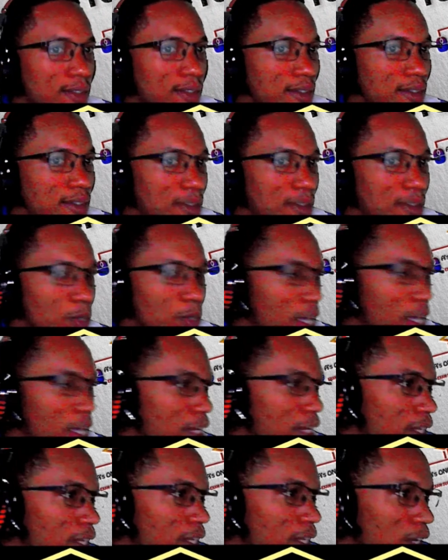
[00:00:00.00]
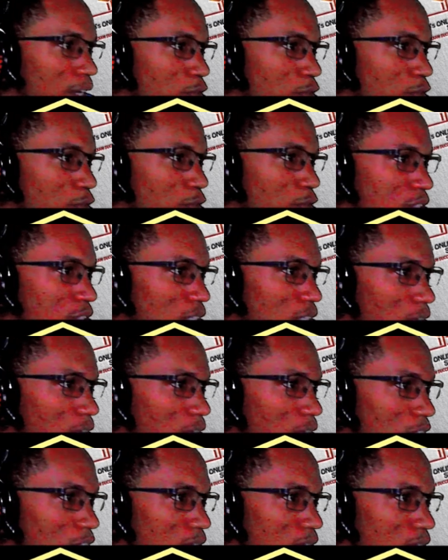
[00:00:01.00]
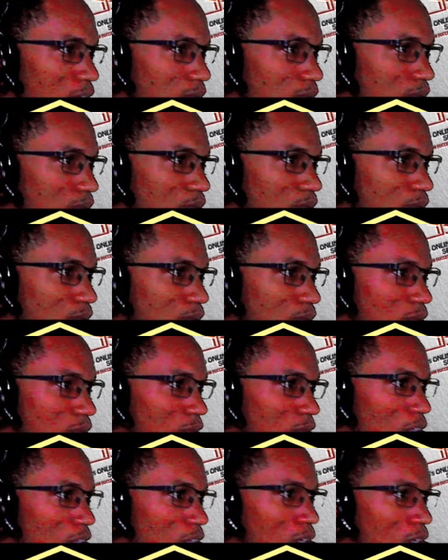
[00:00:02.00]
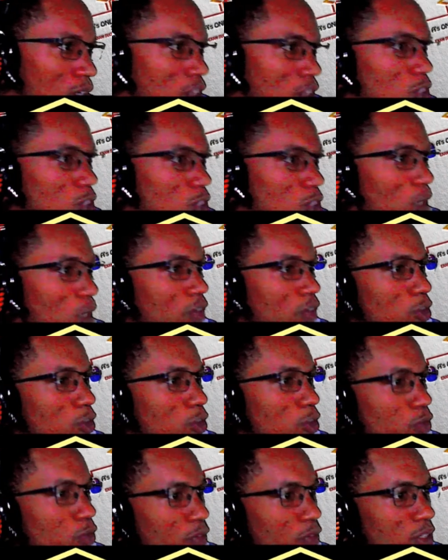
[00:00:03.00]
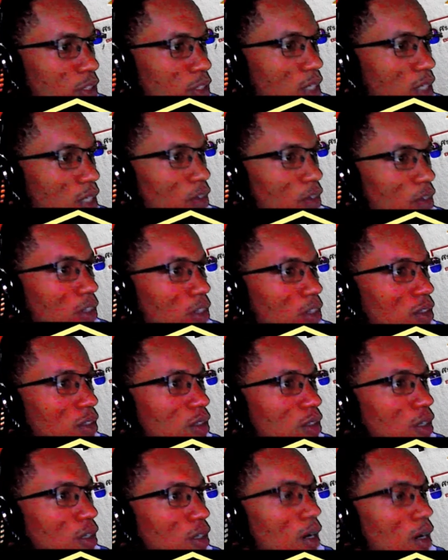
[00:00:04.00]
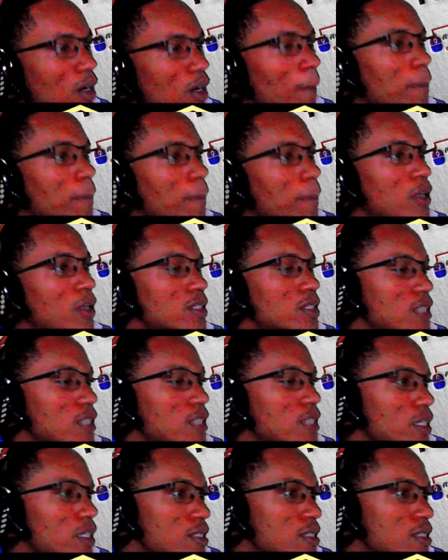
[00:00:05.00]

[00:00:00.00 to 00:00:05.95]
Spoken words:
We ended at 57. So we have to do 57 plus 6.